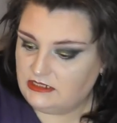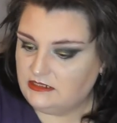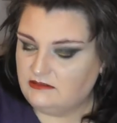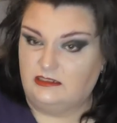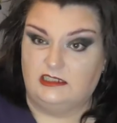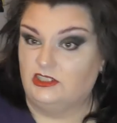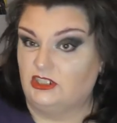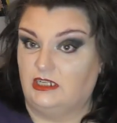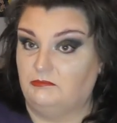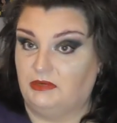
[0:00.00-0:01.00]
It's only a
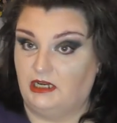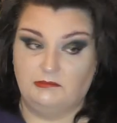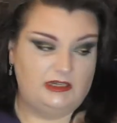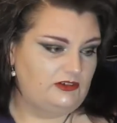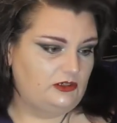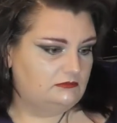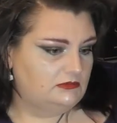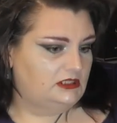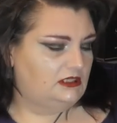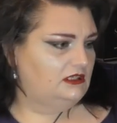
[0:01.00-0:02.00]
cheap pump. I've got, I
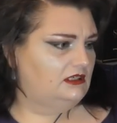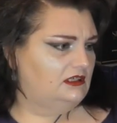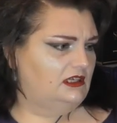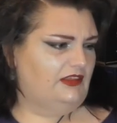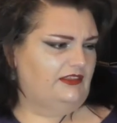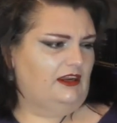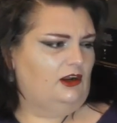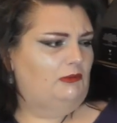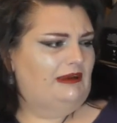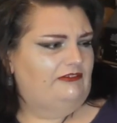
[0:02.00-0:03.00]
think I've
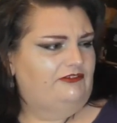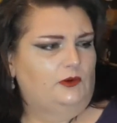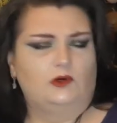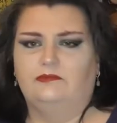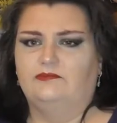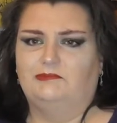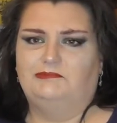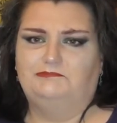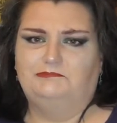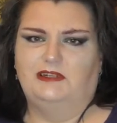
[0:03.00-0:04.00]
got about four of them for
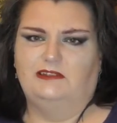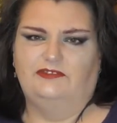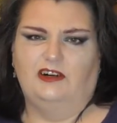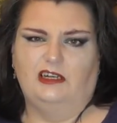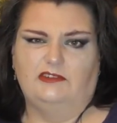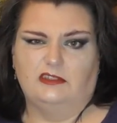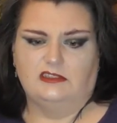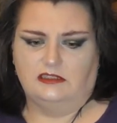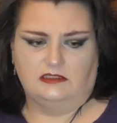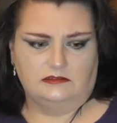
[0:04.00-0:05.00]
a uh, fiver,
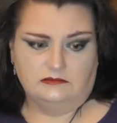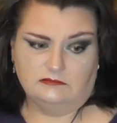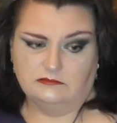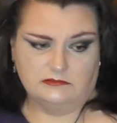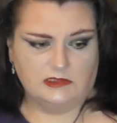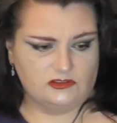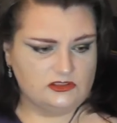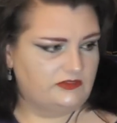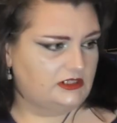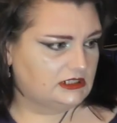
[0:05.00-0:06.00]
so I'll
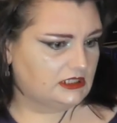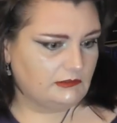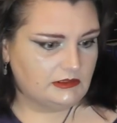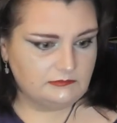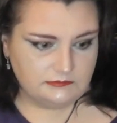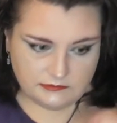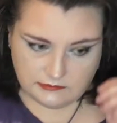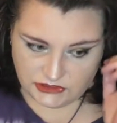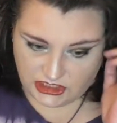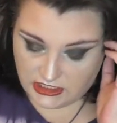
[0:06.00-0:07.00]
just find another one,
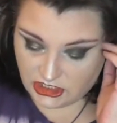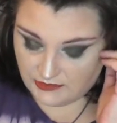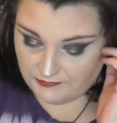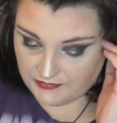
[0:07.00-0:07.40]
change it.